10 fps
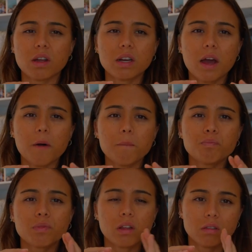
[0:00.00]
right now,
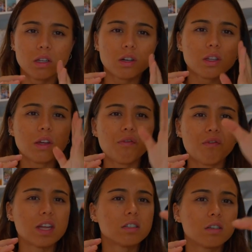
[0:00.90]
literally
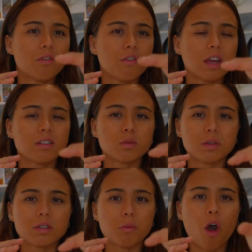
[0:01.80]
face to face
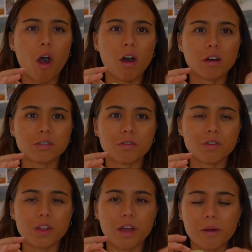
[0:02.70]
with some hogs over
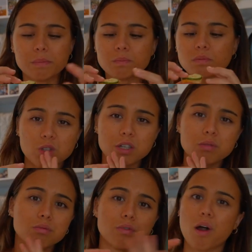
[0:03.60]
there. They do
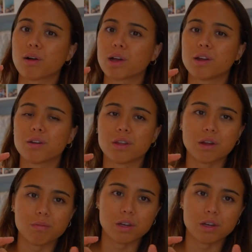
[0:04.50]
not care that I'm